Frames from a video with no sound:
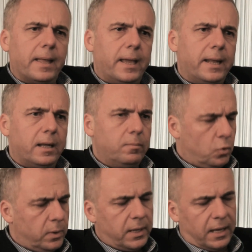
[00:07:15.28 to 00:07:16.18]
And I'm
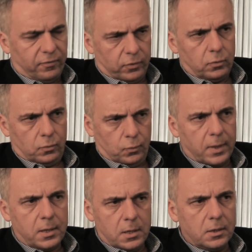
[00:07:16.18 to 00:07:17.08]
doing that for
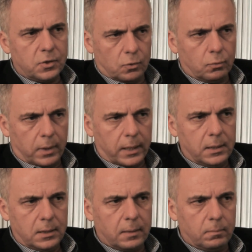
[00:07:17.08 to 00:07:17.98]
20 years
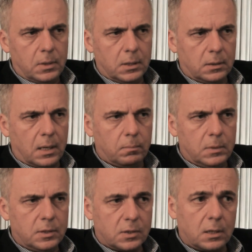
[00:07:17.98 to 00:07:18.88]
already. That
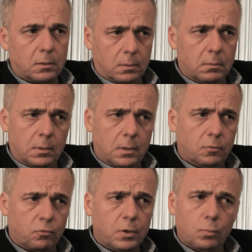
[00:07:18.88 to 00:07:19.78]
means that the
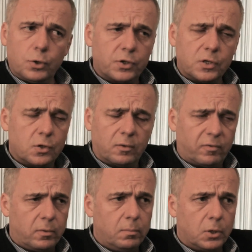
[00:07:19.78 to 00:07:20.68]
3 words is not
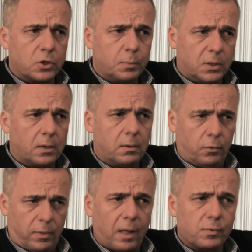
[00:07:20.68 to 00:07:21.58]
very much, but that there are
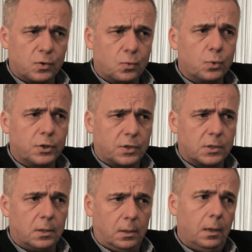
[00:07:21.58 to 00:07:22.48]
1,000
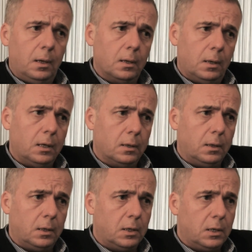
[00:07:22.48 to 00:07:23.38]
words in
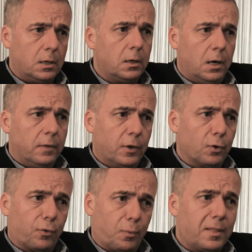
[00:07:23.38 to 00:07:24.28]
a year. There
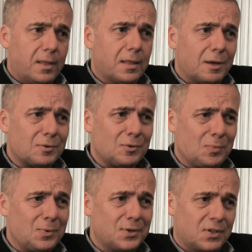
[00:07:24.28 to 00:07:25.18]
are
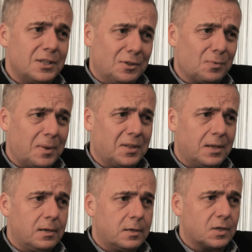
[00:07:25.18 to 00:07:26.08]
20,000 words in 20
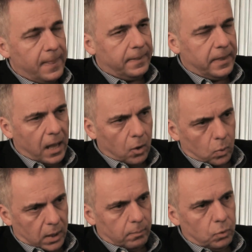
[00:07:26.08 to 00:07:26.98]
years.
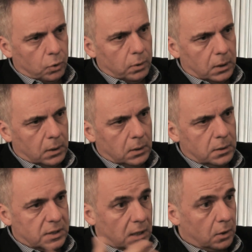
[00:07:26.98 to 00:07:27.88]
Now I'm learning in
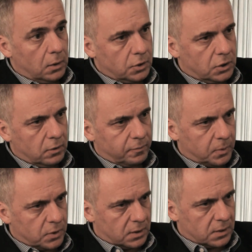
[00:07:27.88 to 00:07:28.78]
the psychology of
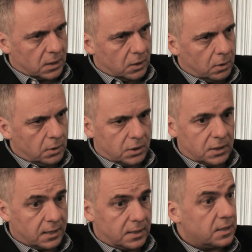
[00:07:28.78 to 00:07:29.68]
positive psychology
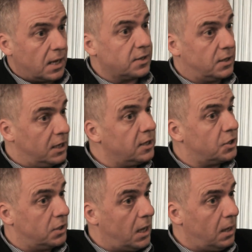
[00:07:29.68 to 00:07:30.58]
that this has an
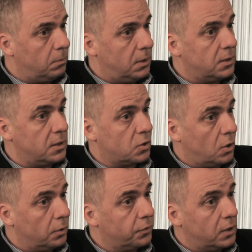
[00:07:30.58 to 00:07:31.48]
English name. It is
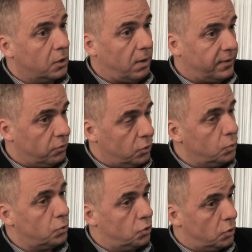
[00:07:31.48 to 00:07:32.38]
called the
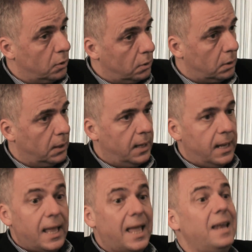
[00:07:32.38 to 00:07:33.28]
Gratitude Journal.
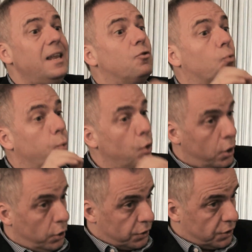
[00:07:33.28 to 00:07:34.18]
And it
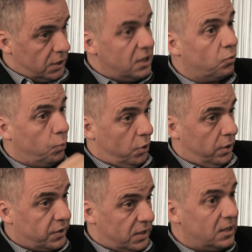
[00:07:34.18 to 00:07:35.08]
works, it
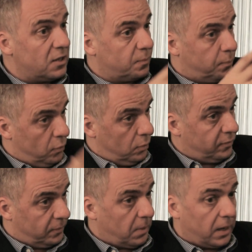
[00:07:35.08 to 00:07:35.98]
works. It is
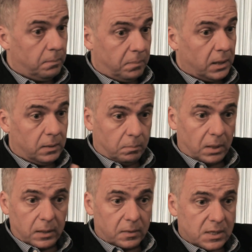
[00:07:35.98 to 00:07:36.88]
proved
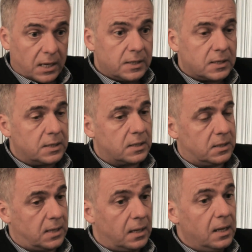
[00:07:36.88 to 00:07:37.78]
by
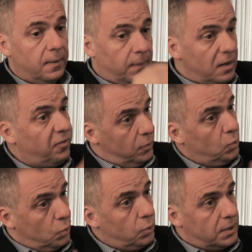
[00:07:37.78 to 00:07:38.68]
scientists that if you
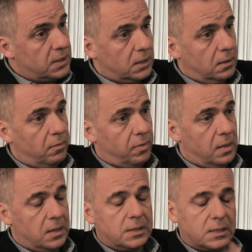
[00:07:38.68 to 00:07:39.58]
do this kind of
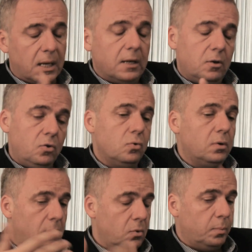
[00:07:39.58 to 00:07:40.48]
things, then
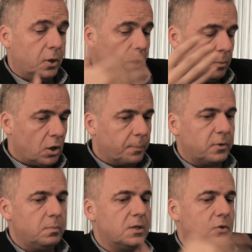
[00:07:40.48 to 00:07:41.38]
you become an
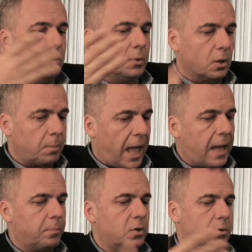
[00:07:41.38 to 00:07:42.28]
optimist, you become
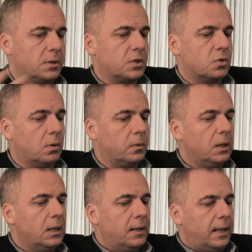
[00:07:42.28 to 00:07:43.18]
happier, and so on.
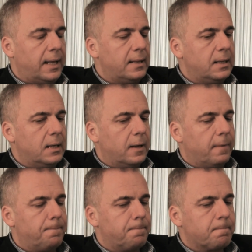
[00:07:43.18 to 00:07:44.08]
And
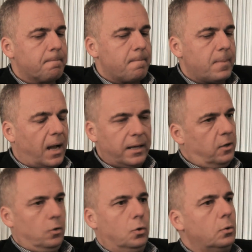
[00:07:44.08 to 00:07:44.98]
I
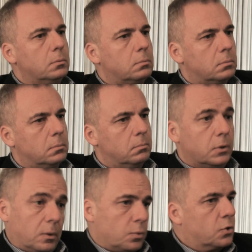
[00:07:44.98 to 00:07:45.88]
didn't know,
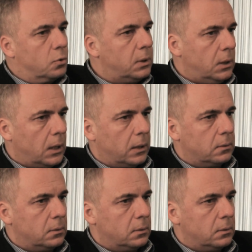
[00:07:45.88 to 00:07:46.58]
but I was doing that.